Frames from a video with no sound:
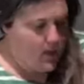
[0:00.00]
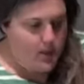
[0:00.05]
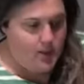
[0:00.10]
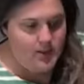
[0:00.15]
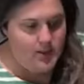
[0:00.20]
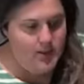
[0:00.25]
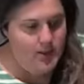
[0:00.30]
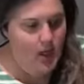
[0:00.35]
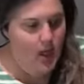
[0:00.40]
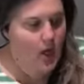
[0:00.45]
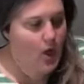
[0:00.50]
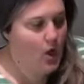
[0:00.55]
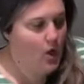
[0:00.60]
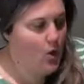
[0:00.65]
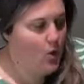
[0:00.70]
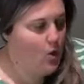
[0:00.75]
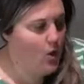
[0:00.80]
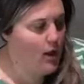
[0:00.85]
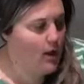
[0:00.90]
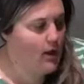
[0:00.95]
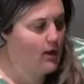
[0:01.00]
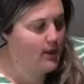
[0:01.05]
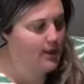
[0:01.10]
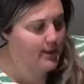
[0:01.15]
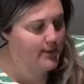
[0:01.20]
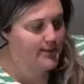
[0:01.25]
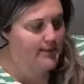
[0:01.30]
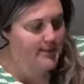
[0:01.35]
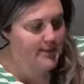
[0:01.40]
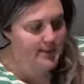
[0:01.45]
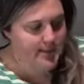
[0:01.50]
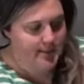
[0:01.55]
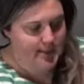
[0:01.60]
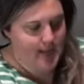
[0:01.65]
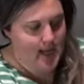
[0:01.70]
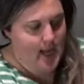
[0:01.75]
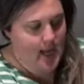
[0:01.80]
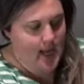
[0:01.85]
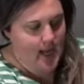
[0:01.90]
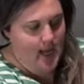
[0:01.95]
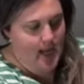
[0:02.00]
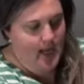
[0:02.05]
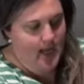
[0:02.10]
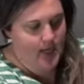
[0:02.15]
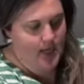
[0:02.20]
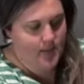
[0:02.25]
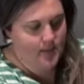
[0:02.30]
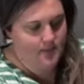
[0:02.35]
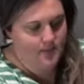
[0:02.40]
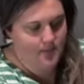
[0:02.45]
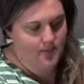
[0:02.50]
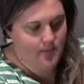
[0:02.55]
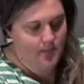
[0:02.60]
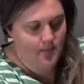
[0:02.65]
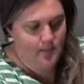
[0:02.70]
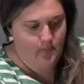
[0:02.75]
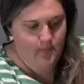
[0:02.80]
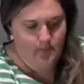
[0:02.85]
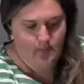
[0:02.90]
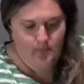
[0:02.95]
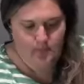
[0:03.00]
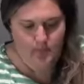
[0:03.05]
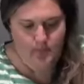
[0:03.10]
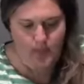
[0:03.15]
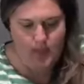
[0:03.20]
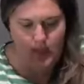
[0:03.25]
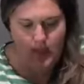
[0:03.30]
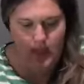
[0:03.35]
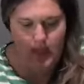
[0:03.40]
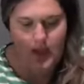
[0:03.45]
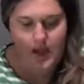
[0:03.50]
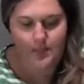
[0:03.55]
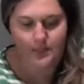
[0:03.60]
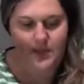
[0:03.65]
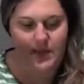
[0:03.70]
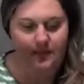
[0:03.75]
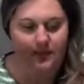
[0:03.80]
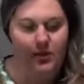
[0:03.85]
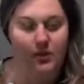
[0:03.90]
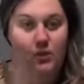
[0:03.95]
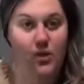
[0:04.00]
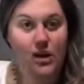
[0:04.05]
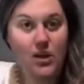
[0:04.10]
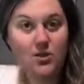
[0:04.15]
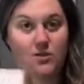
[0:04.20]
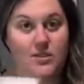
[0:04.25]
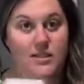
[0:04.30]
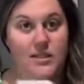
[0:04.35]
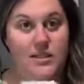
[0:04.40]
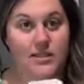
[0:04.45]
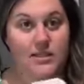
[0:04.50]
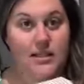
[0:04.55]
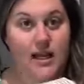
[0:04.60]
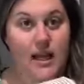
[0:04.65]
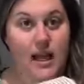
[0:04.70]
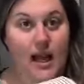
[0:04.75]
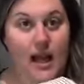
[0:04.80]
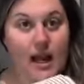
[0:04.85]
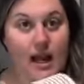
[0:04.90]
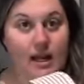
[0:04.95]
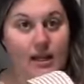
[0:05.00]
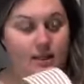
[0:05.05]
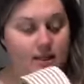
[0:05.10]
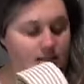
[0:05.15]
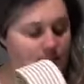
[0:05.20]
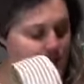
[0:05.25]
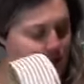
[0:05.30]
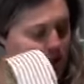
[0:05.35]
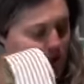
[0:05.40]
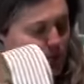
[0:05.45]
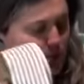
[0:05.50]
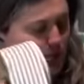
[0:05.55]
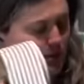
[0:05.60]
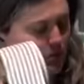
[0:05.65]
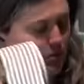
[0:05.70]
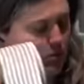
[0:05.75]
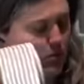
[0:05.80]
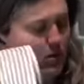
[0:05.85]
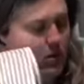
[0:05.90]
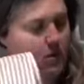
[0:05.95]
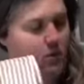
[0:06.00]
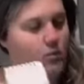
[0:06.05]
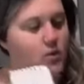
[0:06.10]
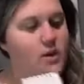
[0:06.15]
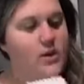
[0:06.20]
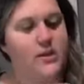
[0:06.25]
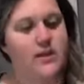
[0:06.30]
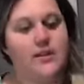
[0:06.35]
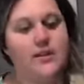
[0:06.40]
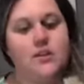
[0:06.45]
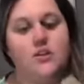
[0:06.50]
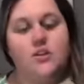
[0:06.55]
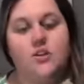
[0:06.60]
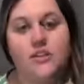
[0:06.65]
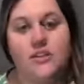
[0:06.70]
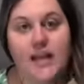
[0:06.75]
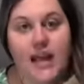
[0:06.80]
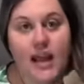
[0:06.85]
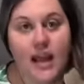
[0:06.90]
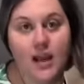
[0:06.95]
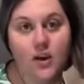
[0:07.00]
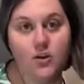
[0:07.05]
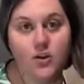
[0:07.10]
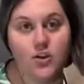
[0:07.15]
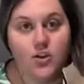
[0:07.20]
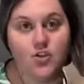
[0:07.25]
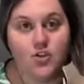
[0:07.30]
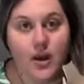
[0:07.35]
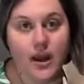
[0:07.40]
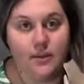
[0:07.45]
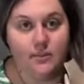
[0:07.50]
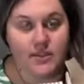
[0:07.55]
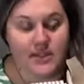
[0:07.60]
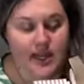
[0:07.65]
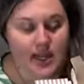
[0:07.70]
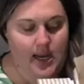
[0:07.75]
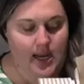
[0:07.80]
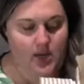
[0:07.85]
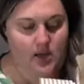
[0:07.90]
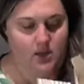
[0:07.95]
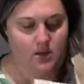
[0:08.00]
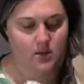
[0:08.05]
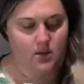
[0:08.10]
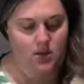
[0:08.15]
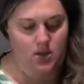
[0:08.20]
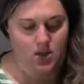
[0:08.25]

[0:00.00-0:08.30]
So let's decide. Okay, I definitely want to use this like as, well, one of the, either a tan or a striped tan